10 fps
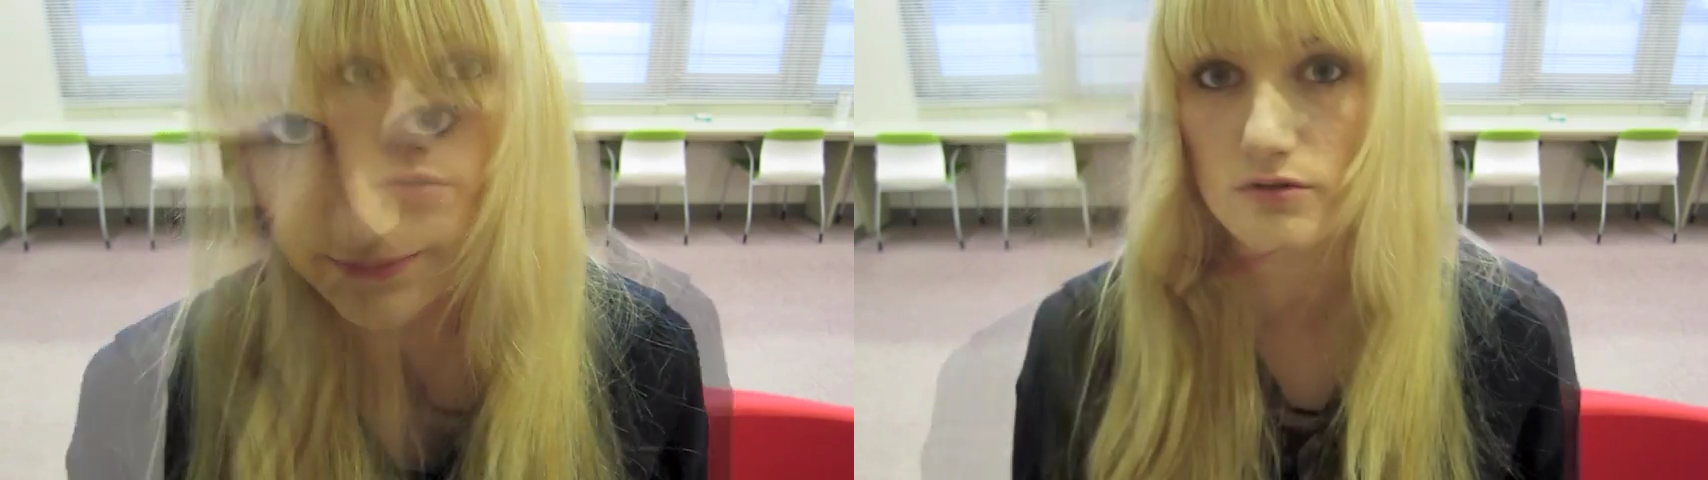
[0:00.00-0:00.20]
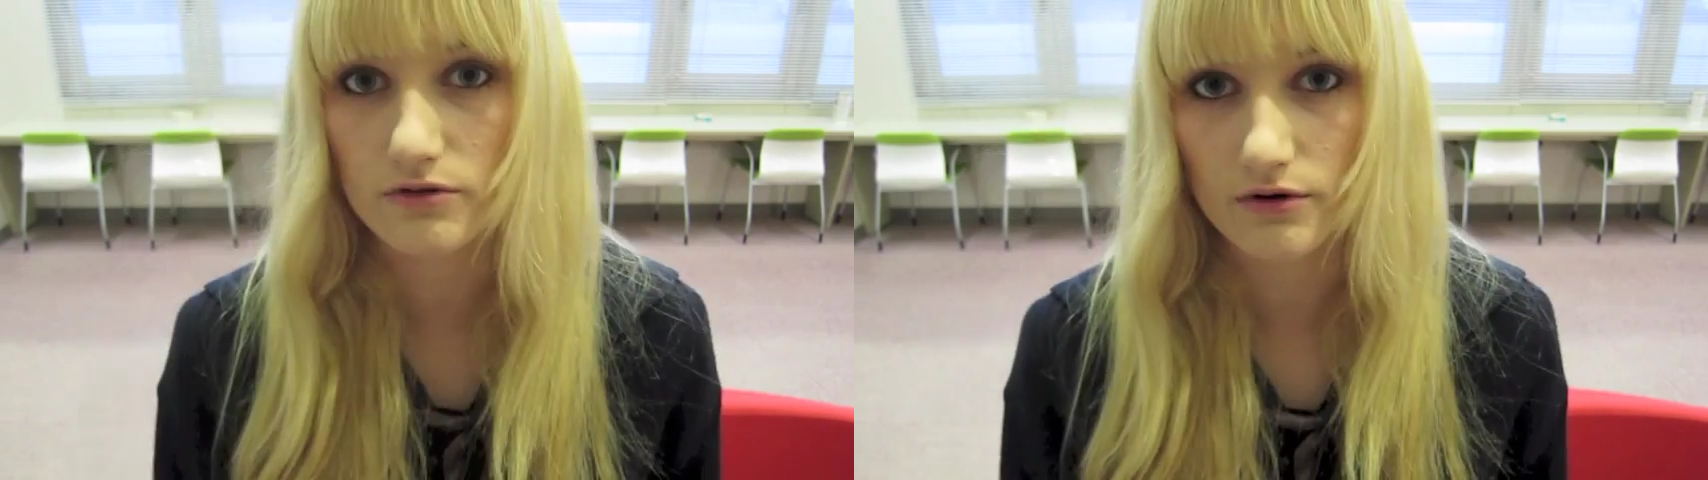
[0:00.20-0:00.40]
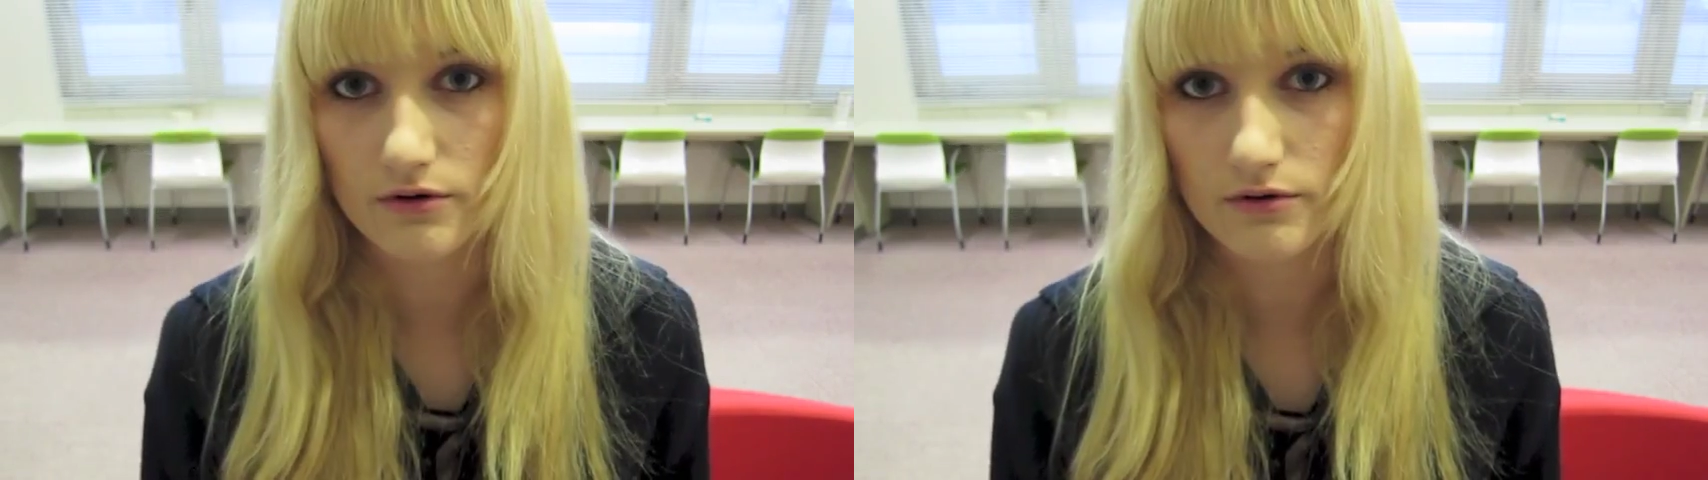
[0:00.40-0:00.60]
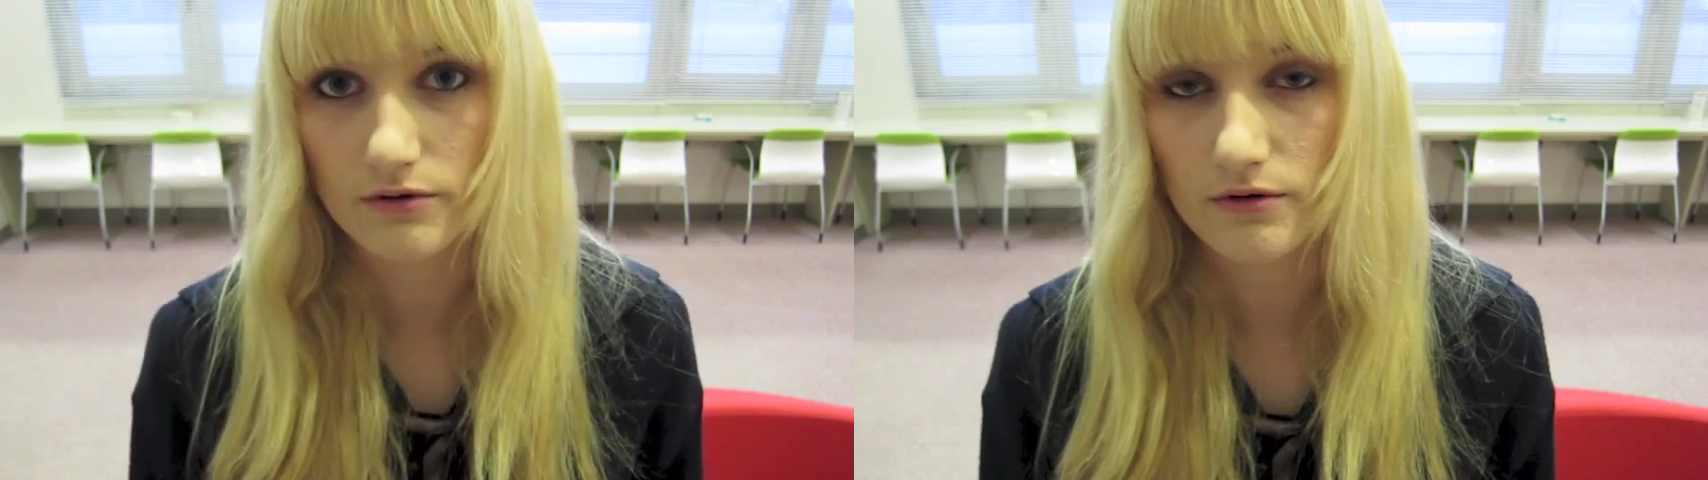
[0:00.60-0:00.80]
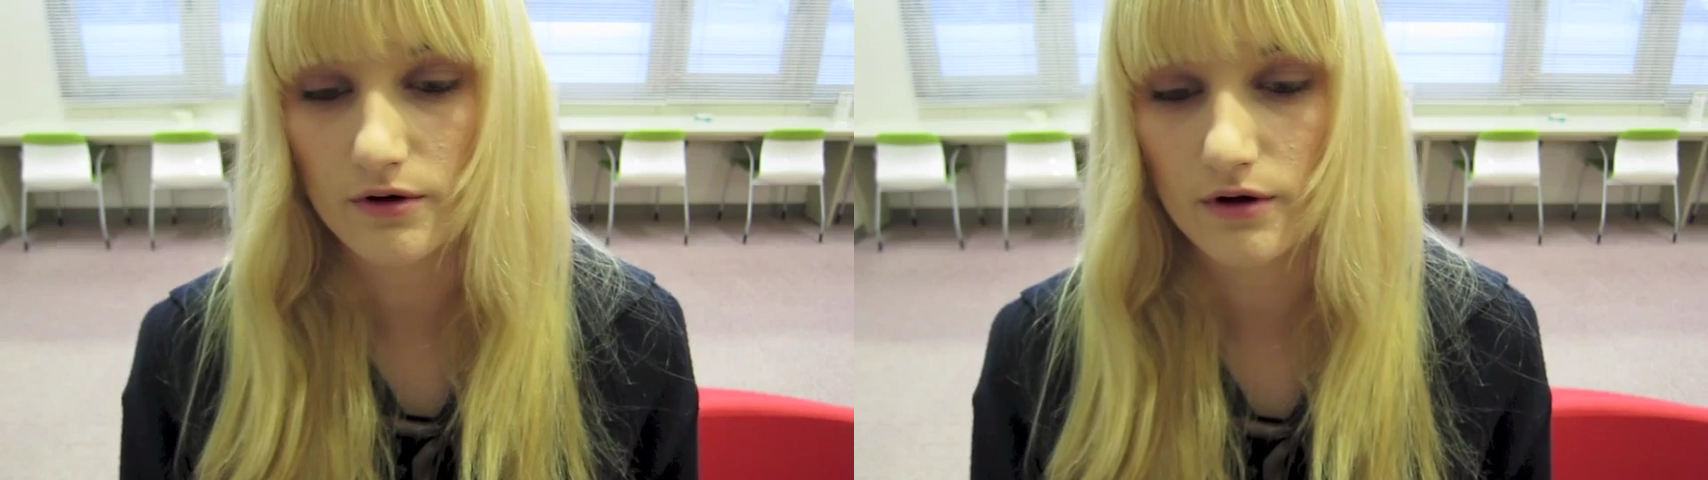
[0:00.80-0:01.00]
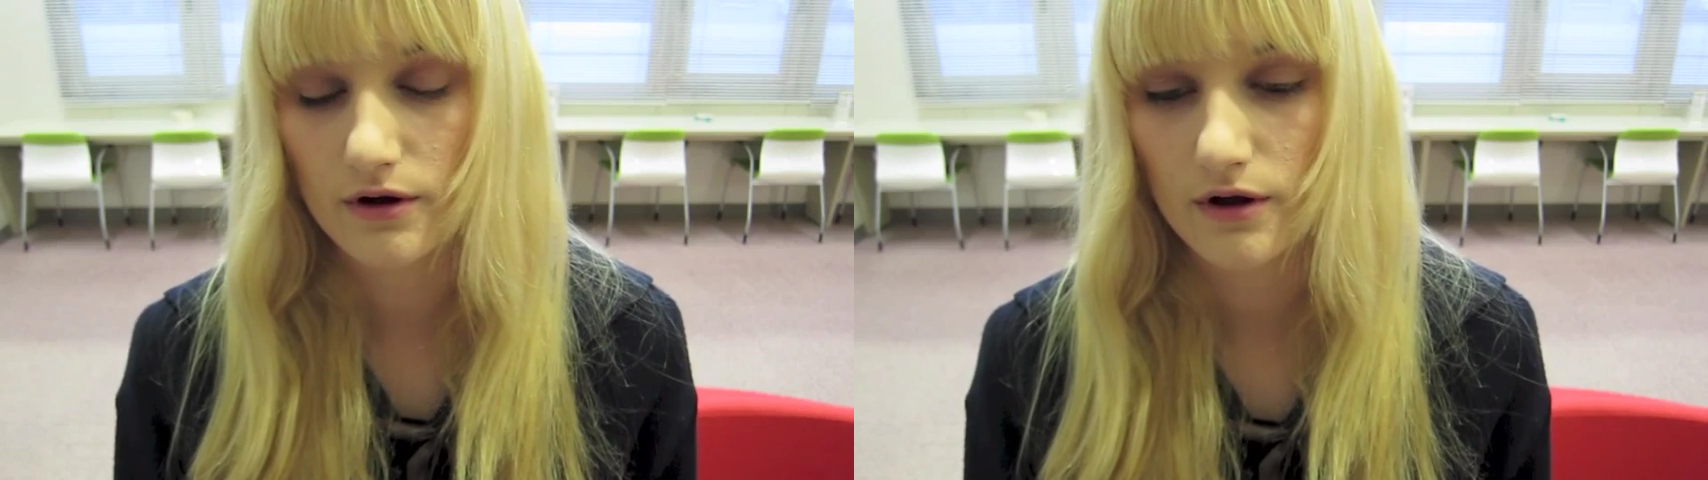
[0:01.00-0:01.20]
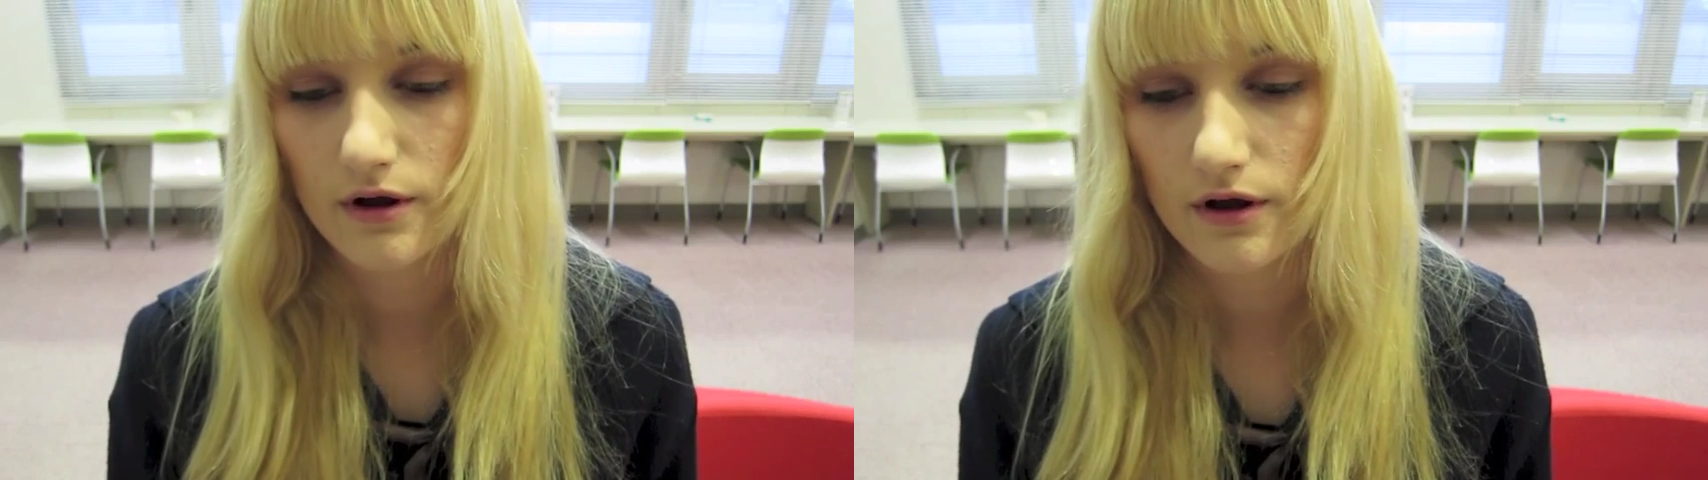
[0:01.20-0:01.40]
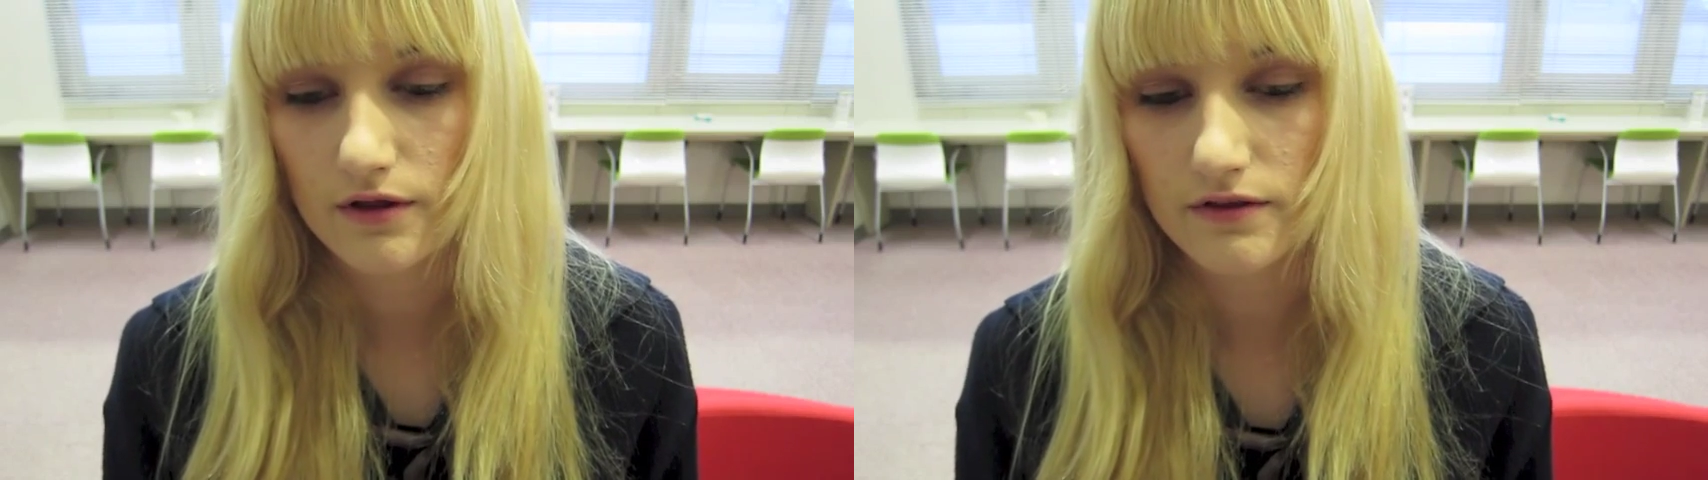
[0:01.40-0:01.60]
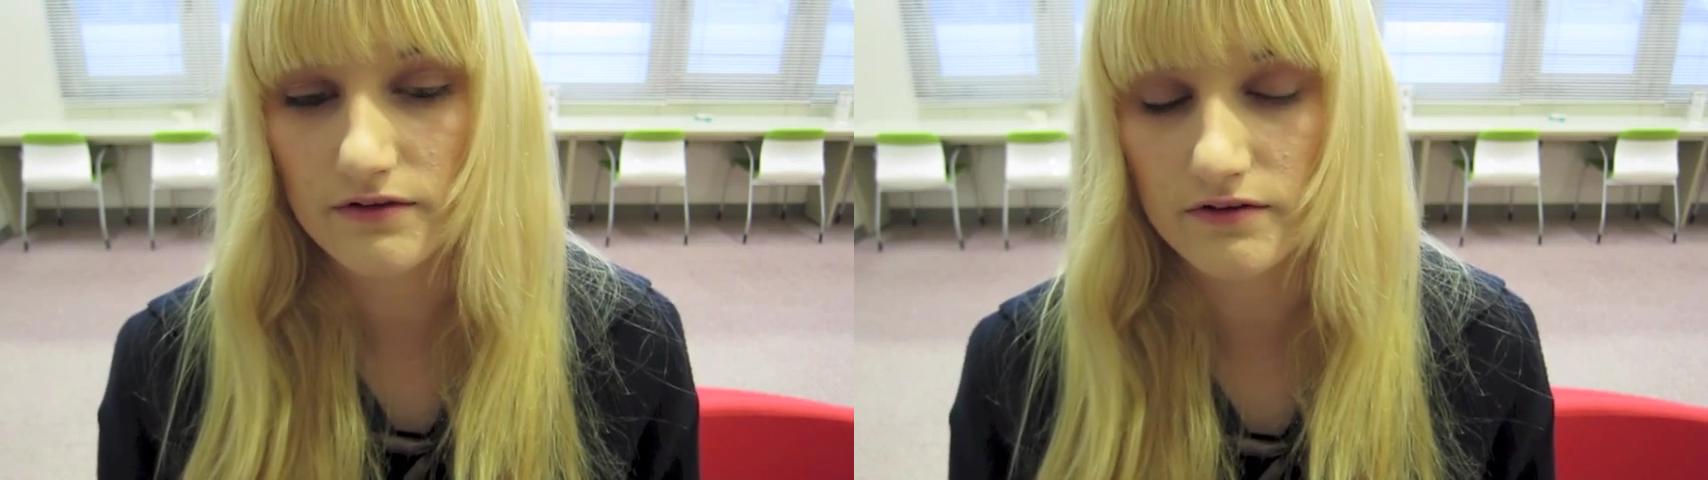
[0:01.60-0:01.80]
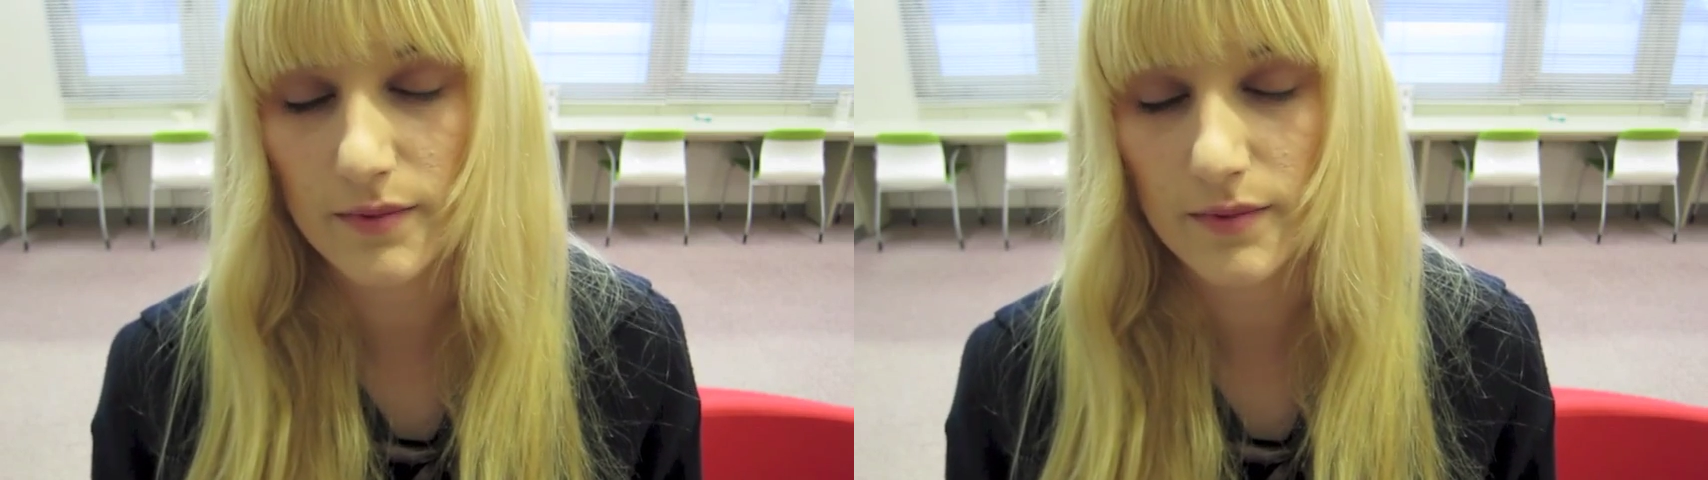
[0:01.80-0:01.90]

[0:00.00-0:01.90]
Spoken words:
So this